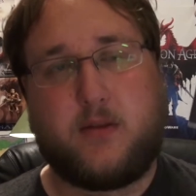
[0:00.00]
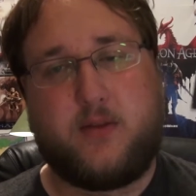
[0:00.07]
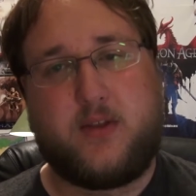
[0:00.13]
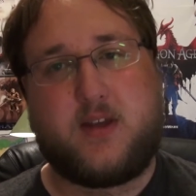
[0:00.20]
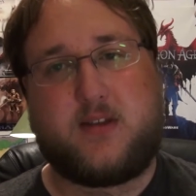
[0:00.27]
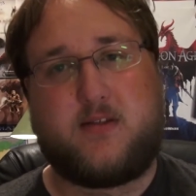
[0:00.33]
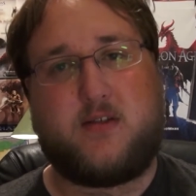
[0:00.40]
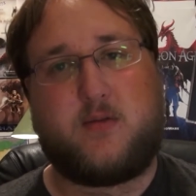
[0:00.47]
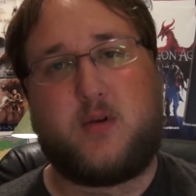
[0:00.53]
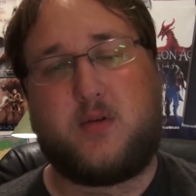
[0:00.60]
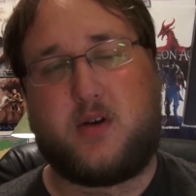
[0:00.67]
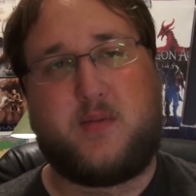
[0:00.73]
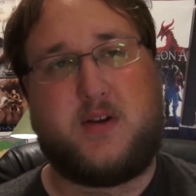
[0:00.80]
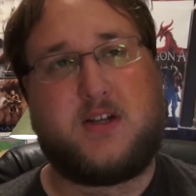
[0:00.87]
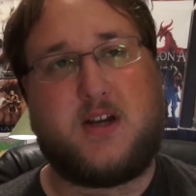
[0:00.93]
This is what we're
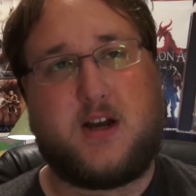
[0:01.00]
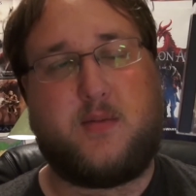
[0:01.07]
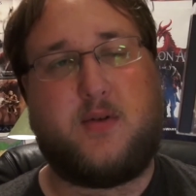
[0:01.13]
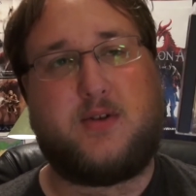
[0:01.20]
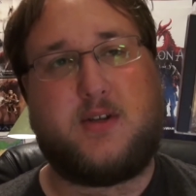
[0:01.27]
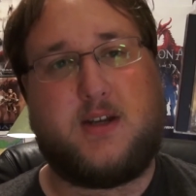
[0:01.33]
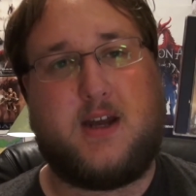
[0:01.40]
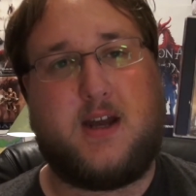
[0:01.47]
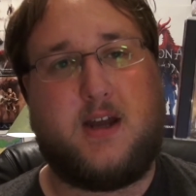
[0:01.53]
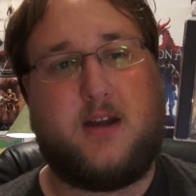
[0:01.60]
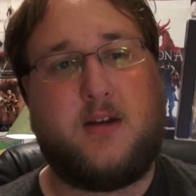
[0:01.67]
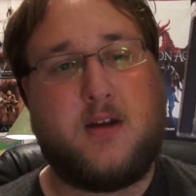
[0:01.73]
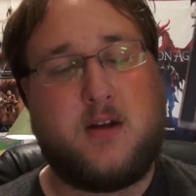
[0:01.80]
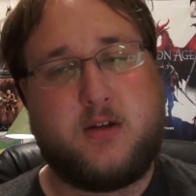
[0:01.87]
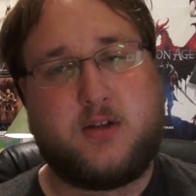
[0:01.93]
going to be talking about today.
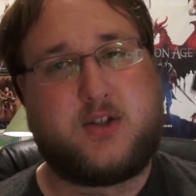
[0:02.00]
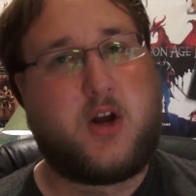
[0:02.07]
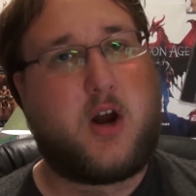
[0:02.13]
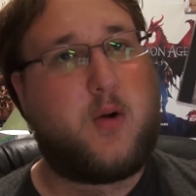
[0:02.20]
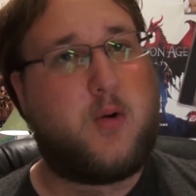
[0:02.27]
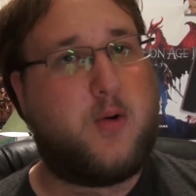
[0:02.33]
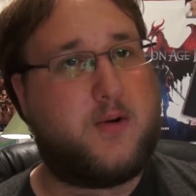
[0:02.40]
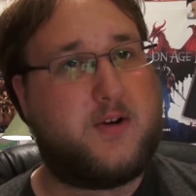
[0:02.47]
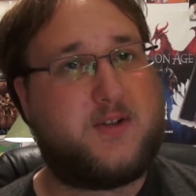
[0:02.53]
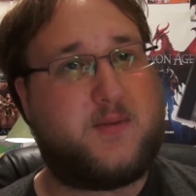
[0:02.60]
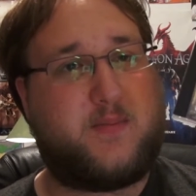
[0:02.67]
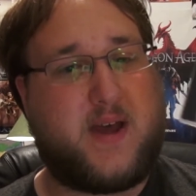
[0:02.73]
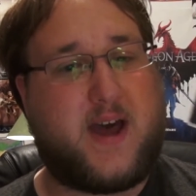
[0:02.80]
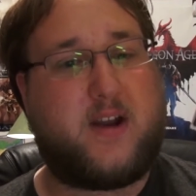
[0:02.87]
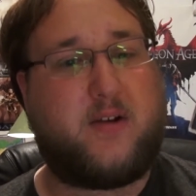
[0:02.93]
Star Wars
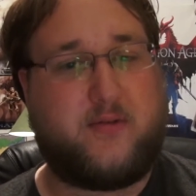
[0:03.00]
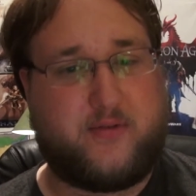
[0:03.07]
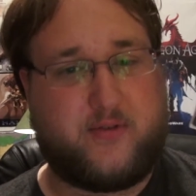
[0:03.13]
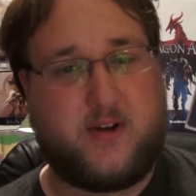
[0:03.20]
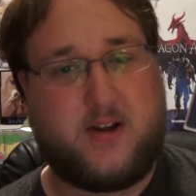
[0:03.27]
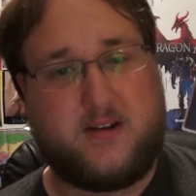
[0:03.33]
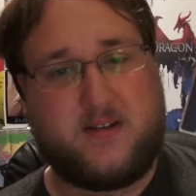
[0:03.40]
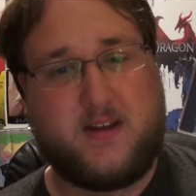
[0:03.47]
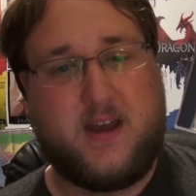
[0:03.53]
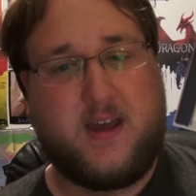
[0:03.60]
Battlefront.